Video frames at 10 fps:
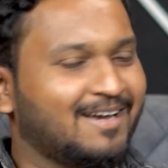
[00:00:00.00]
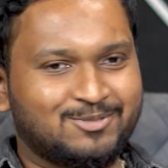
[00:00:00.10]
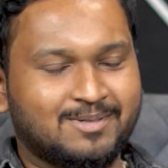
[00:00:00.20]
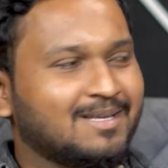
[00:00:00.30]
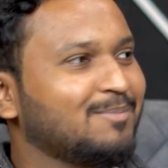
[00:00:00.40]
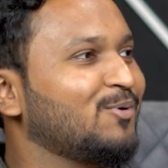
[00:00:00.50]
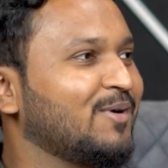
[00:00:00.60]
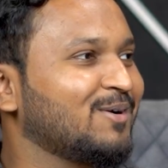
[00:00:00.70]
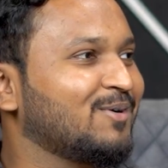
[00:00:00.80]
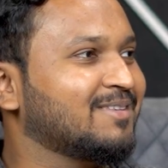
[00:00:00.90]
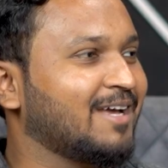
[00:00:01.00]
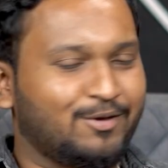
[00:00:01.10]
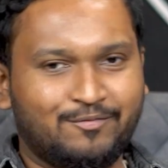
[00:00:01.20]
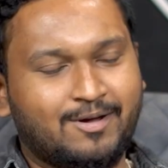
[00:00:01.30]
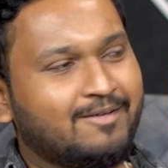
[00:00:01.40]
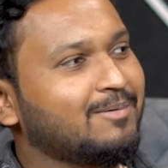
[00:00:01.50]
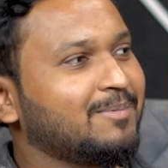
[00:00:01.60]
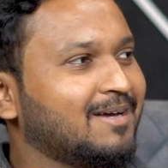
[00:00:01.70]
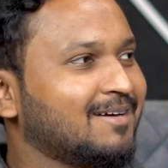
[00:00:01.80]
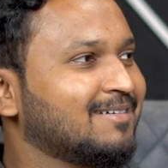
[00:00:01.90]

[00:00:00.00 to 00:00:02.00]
Hi Shweta, I'm doing good. Thank you for having me.